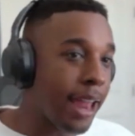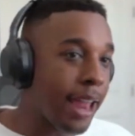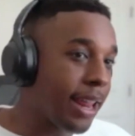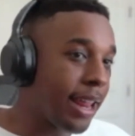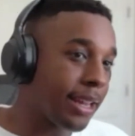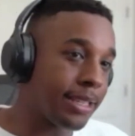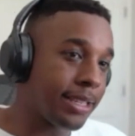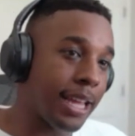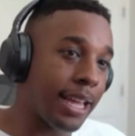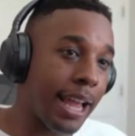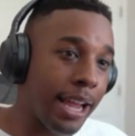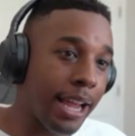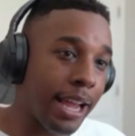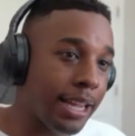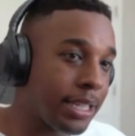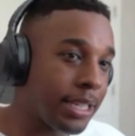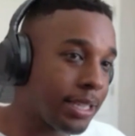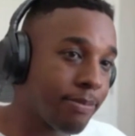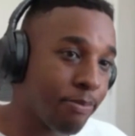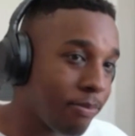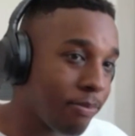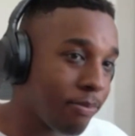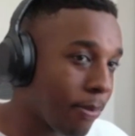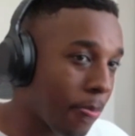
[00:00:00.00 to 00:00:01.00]
the edit
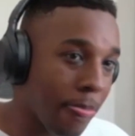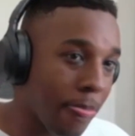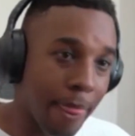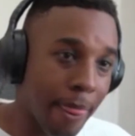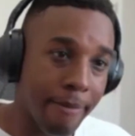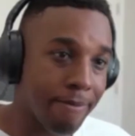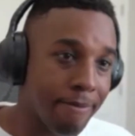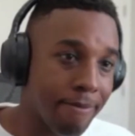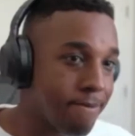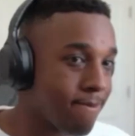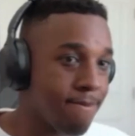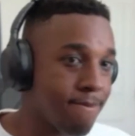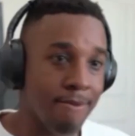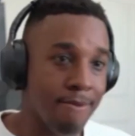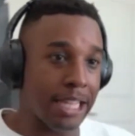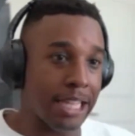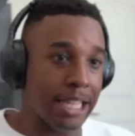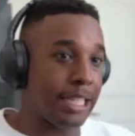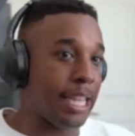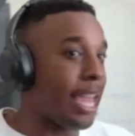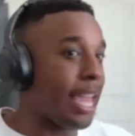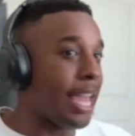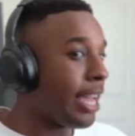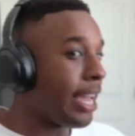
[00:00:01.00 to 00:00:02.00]
takes
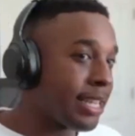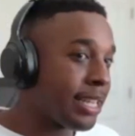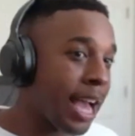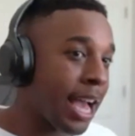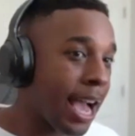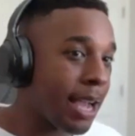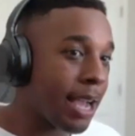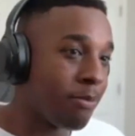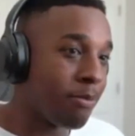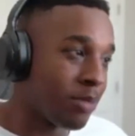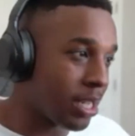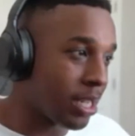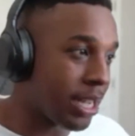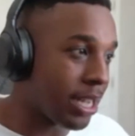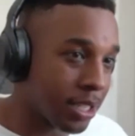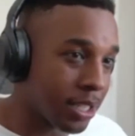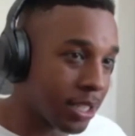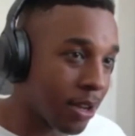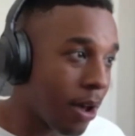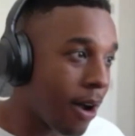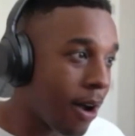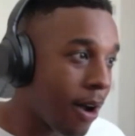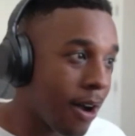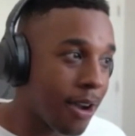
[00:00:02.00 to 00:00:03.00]
10 times